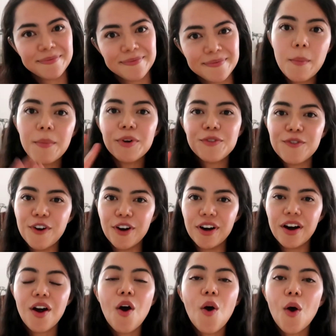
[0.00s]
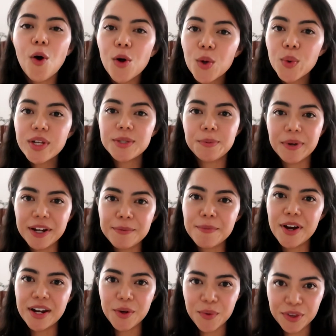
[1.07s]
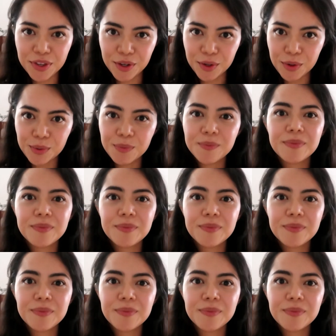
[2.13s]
Number 4. Always bring money with you.